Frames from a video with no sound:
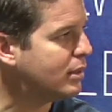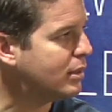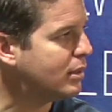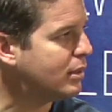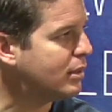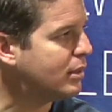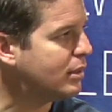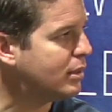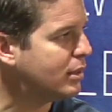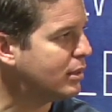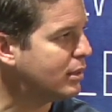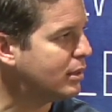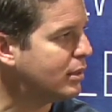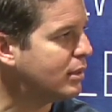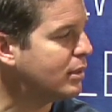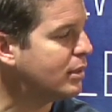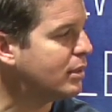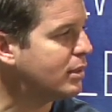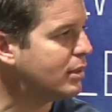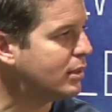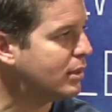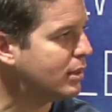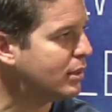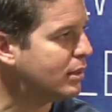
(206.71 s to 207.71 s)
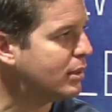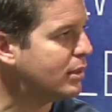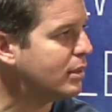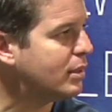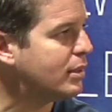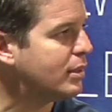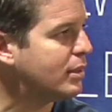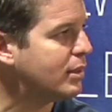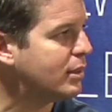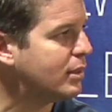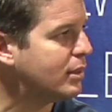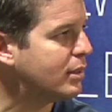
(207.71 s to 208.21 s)

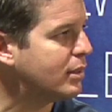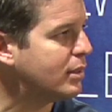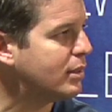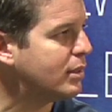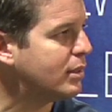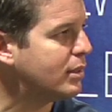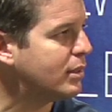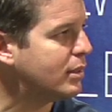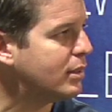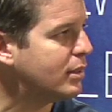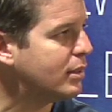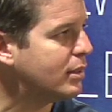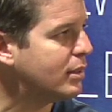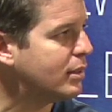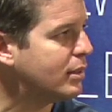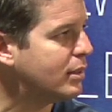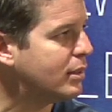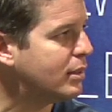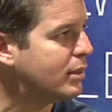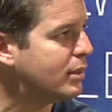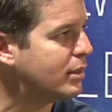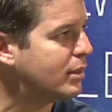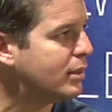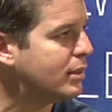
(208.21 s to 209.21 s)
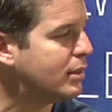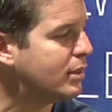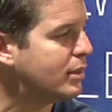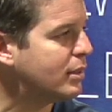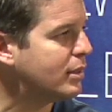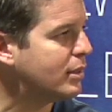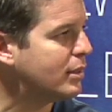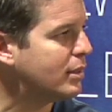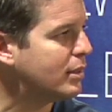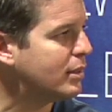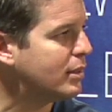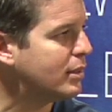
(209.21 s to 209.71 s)

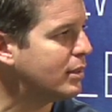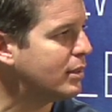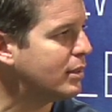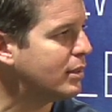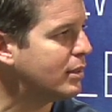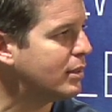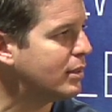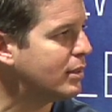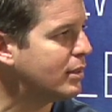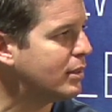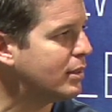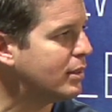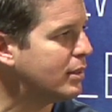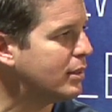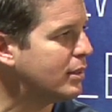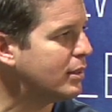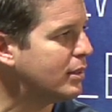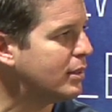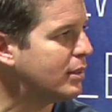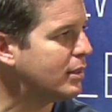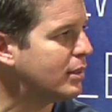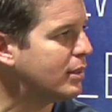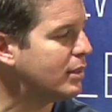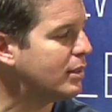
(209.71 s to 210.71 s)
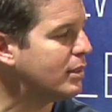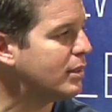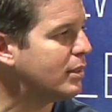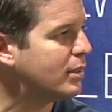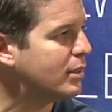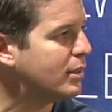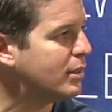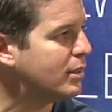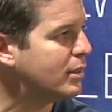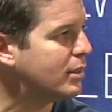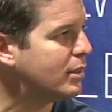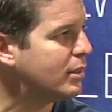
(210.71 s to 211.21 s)

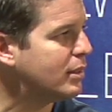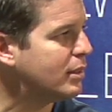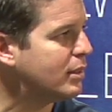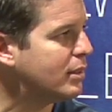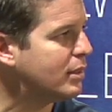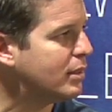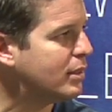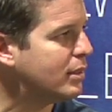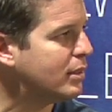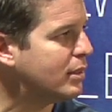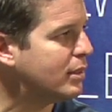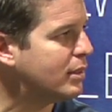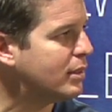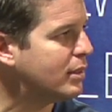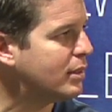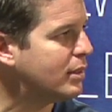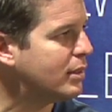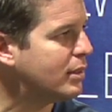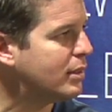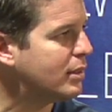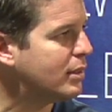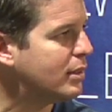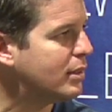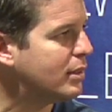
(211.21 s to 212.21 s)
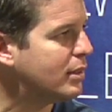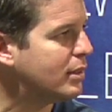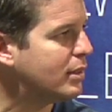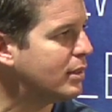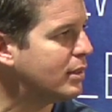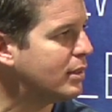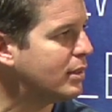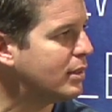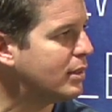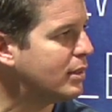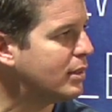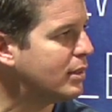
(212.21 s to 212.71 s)

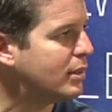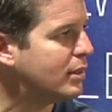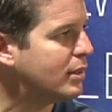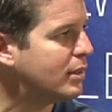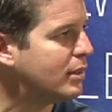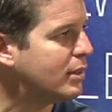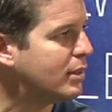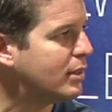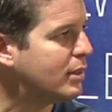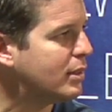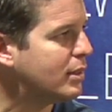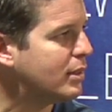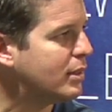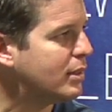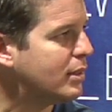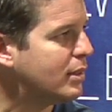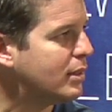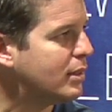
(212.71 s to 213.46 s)
The person shown says nothing.